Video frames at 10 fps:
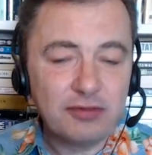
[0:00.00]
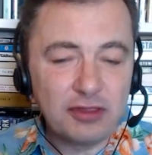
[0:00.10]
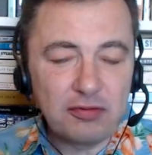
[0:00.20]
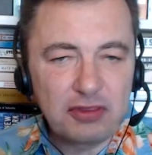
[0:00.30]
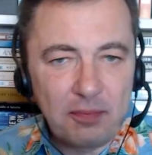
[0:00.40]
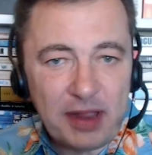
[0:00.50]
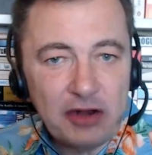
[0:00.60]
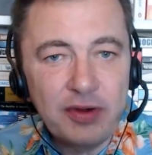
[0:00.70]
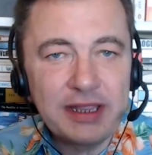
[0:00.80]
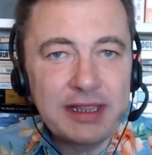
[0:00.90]
the
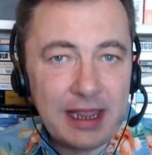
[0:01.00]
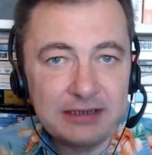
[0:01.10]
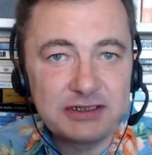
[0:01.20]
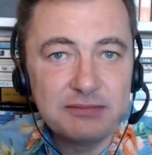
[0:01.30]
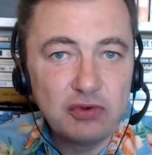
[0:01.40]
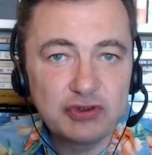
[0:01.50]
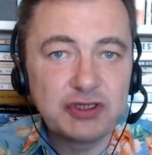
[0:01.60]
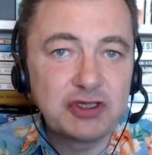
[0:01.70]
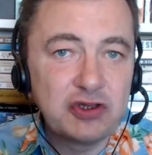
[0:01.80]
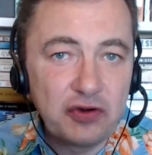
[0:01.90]
bigger it gets, the more
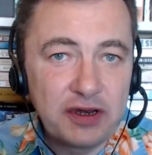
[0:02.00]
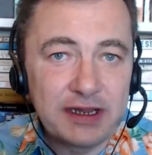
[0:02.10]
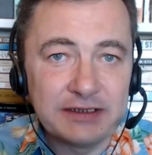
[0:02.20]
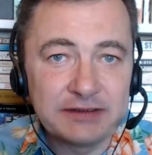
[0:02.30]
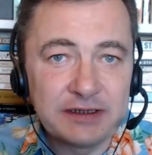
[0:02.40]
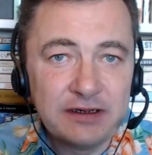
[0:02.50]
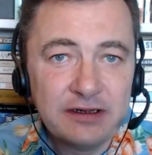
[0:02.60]
secure it is.